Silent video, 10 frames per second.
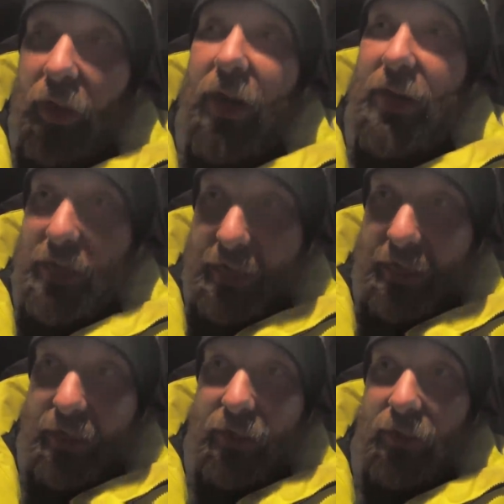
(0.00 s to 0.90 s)
that I
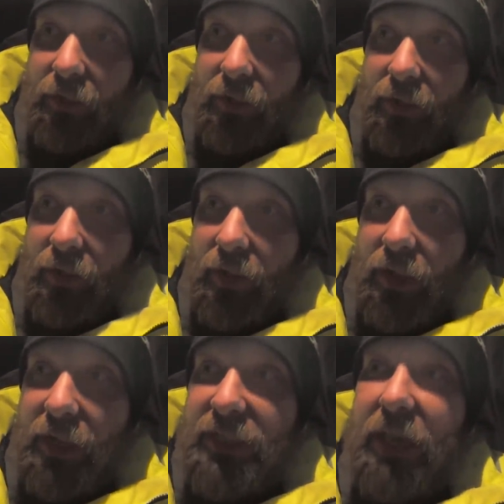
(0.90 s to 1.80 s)
need
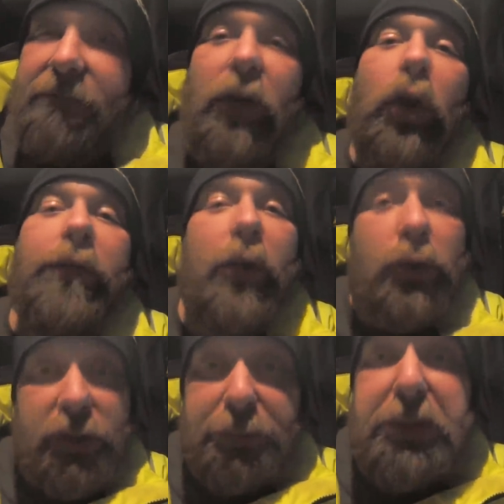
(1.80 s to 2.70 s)
is a
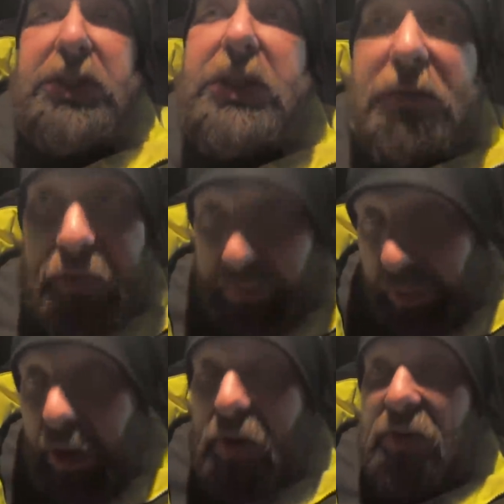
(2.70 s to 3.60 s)
Volvo specific
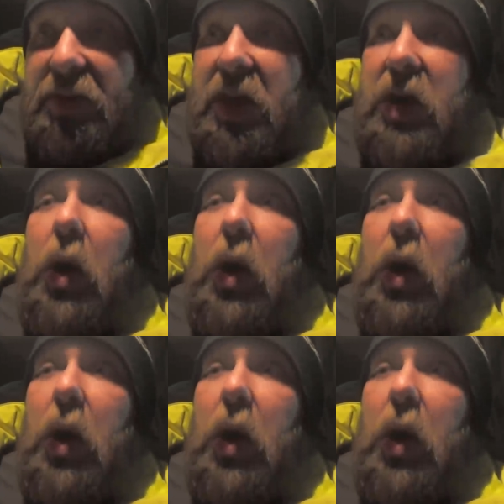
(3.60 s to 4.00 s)
part that